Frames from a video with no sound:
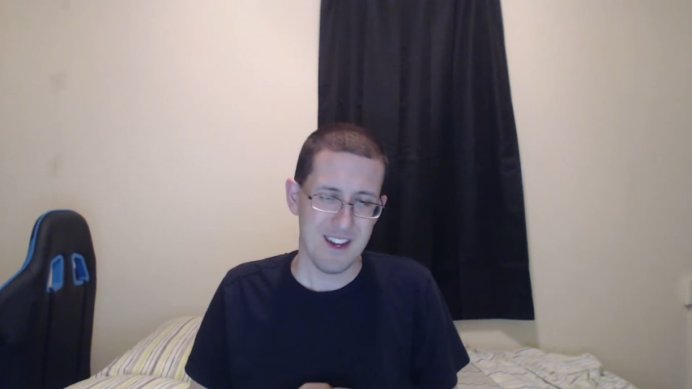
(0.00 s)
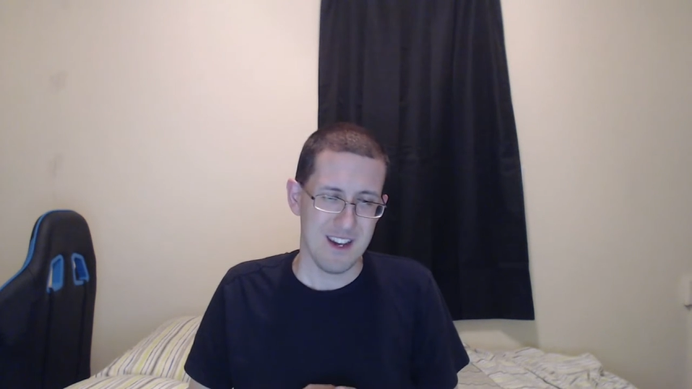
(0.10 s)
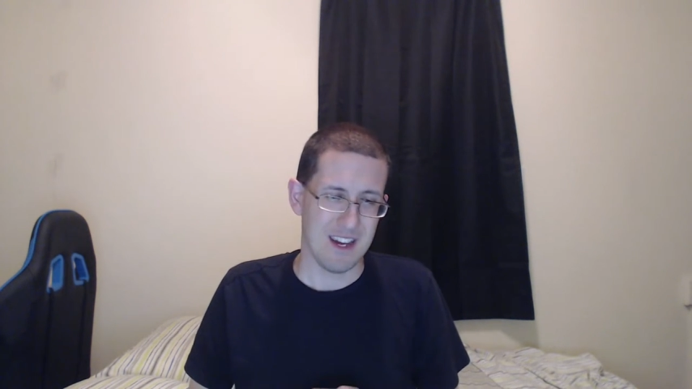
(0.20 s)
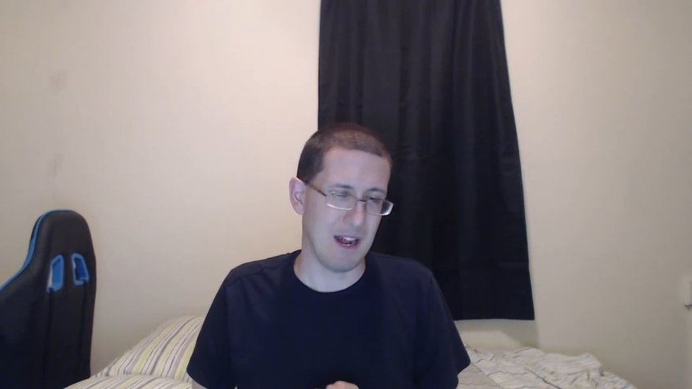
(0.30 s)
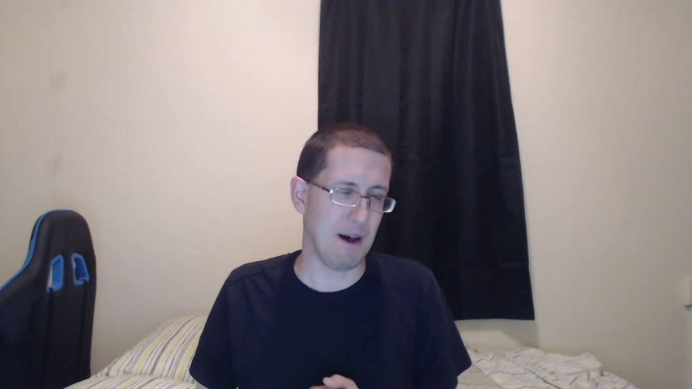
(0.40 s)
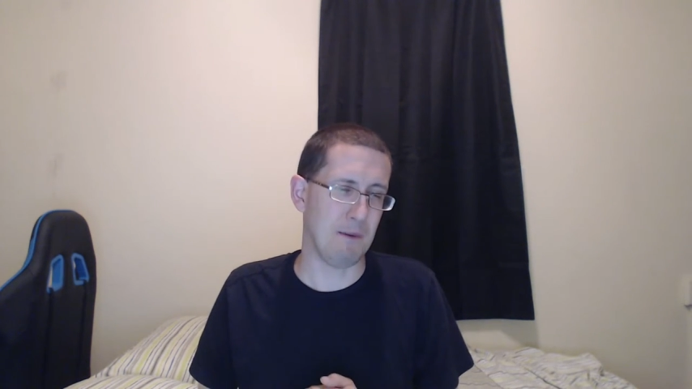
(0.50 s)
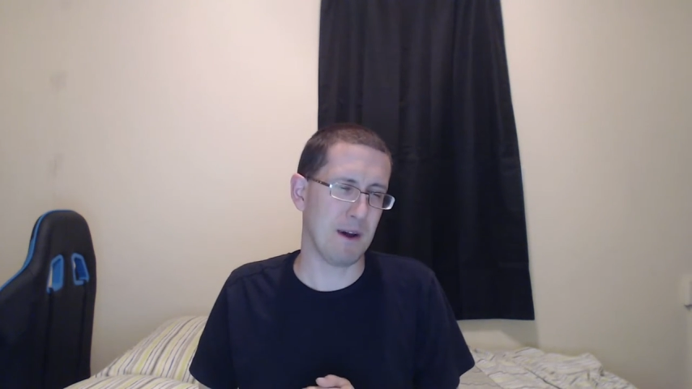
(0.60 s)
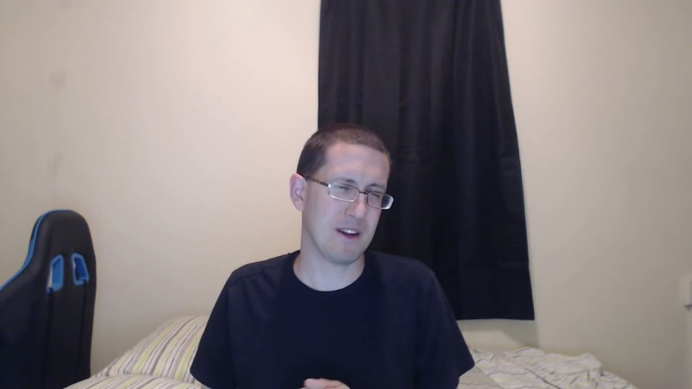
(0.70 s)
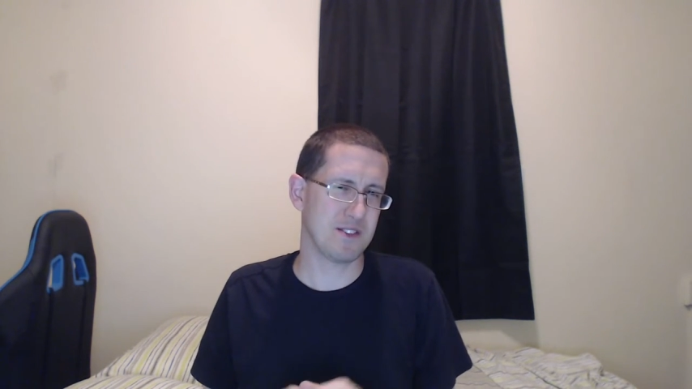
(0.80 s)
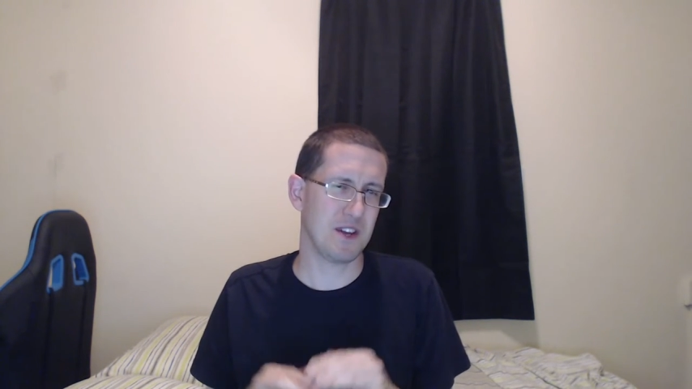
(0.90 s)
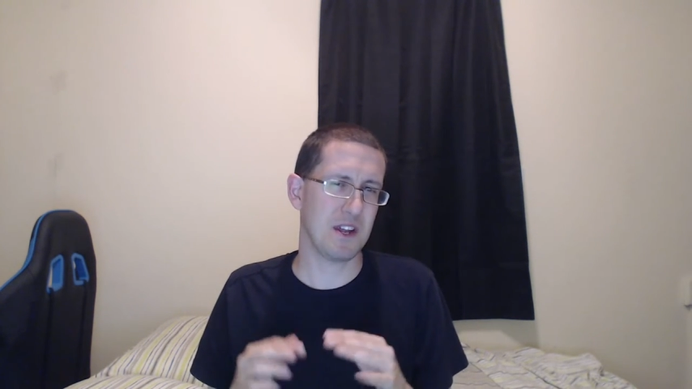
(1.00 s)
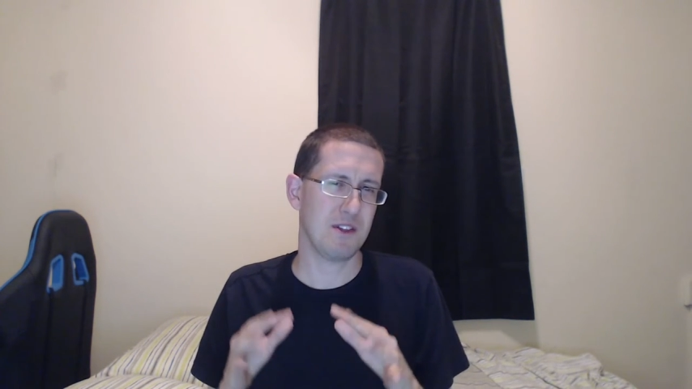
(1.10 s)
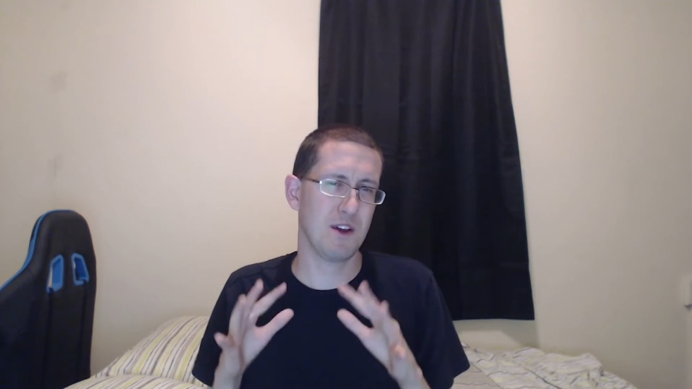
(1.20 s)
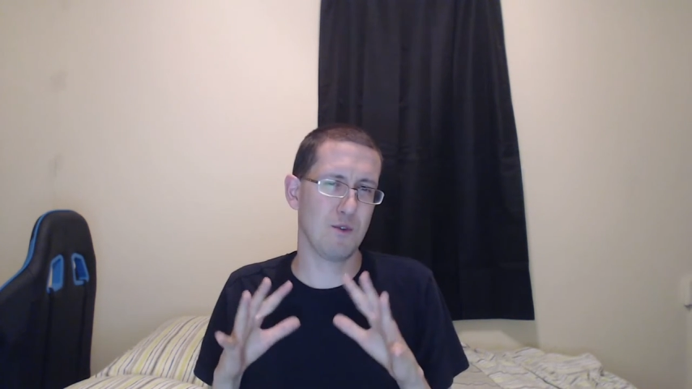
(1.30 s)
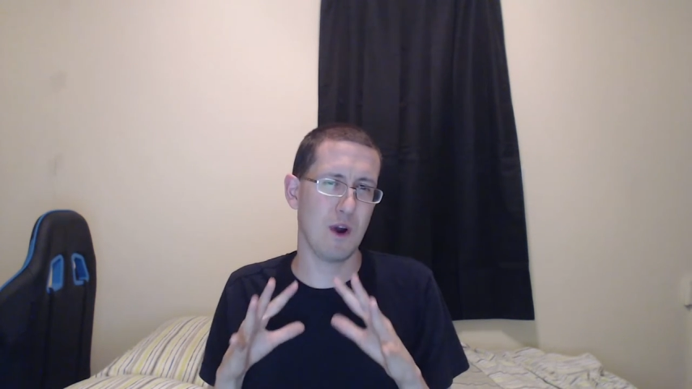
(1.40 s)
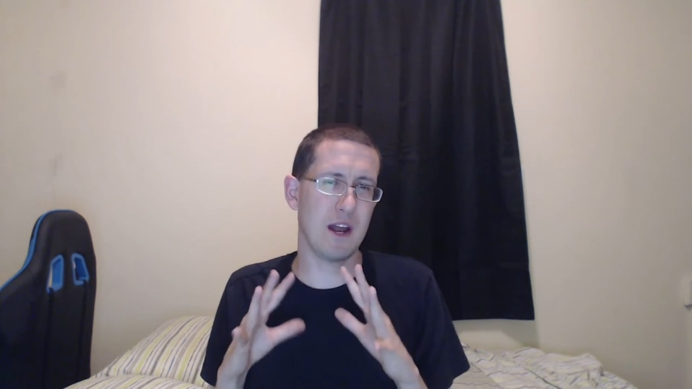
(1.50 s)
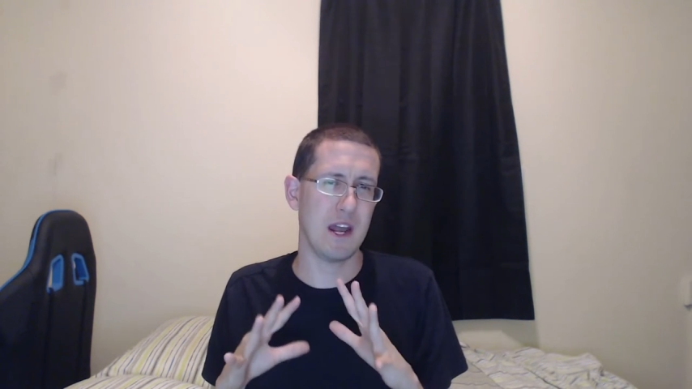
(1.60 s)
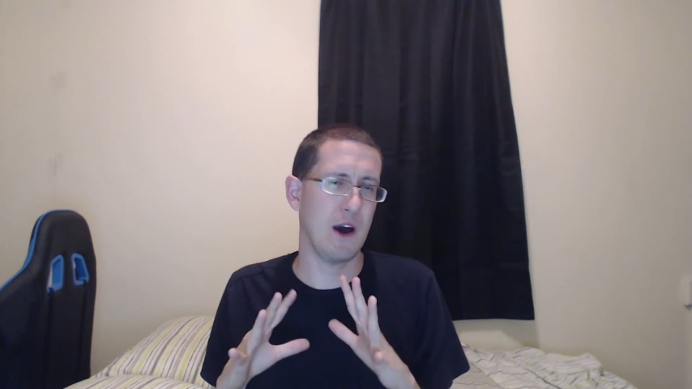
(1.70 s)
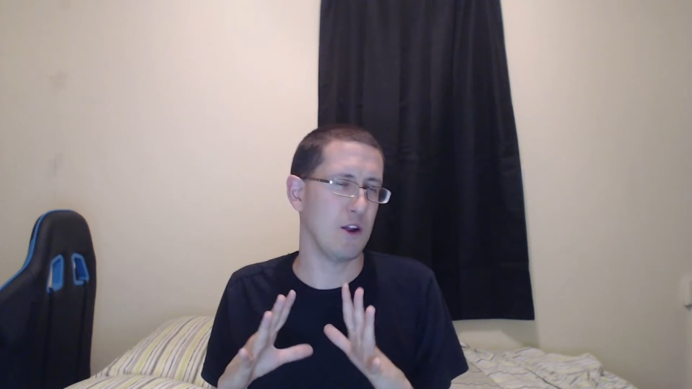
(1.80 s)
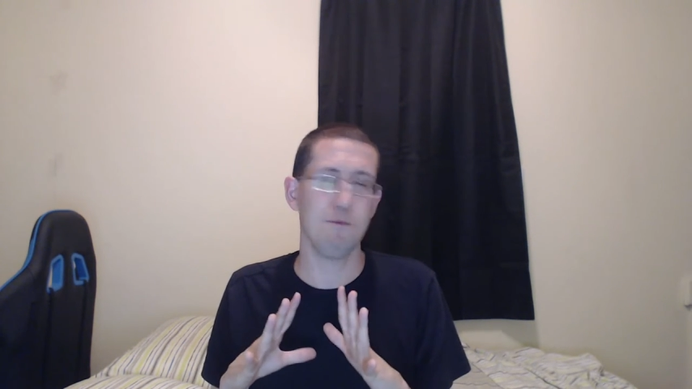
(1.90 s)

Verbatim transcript: Now, I'm not going to say anything right now. I don't